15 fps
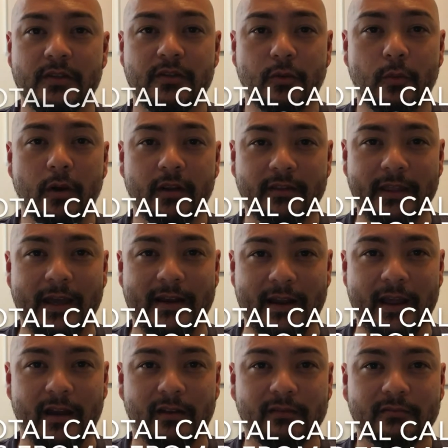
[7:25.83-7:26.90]
To work that
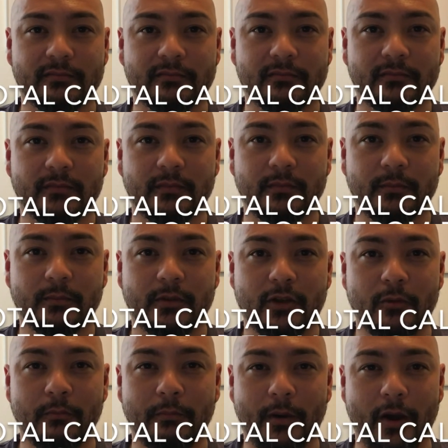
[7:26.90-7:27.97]
out,
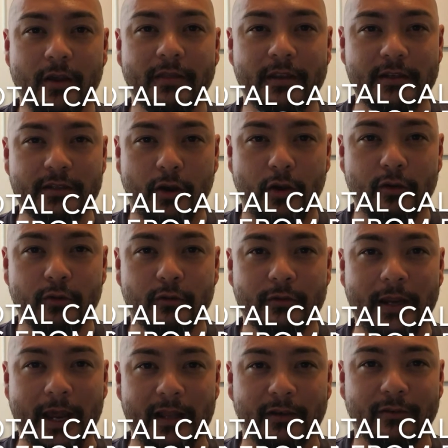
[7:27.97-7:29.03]
combine the total
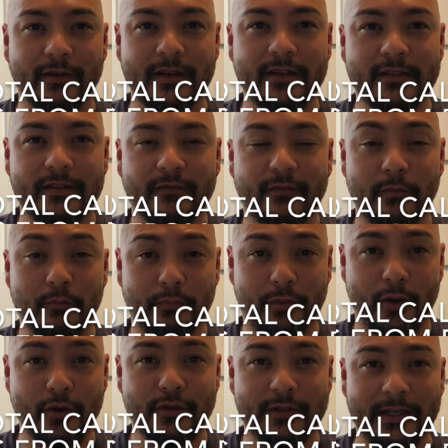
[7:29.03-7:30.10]
calories from
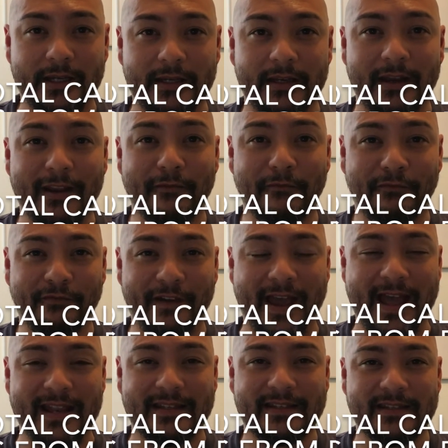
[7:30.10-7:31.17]
protein and
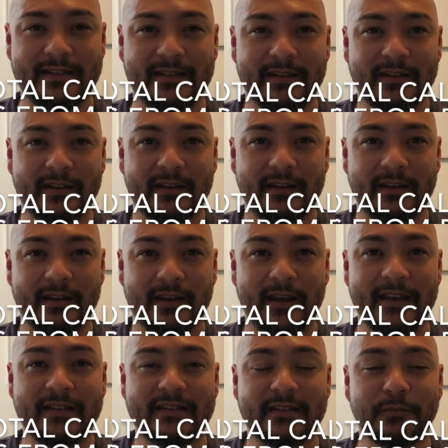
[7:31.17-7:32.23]
fats
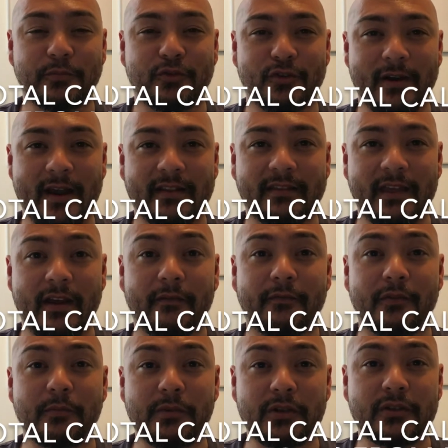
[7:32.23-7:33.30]
and subtract that
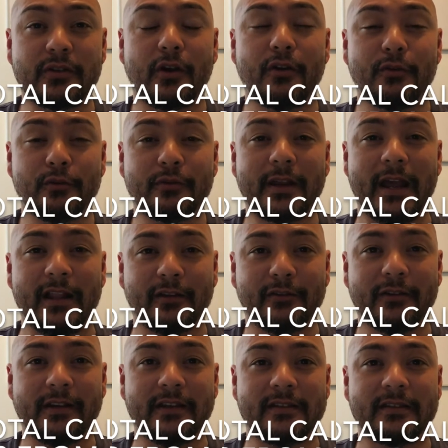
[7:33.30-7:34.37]
from your total
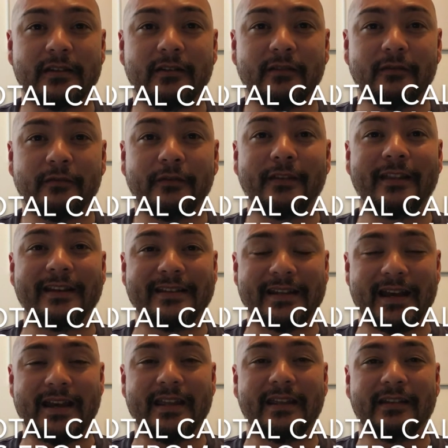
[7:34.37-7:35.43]
calories for the
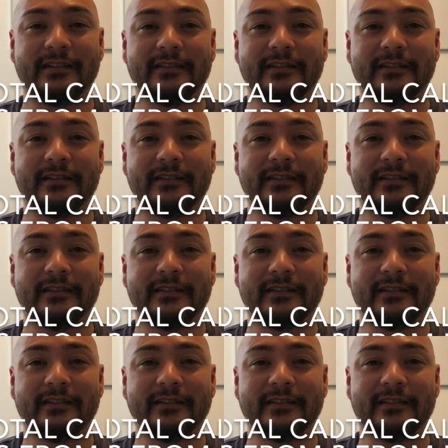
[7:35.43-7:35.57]
day.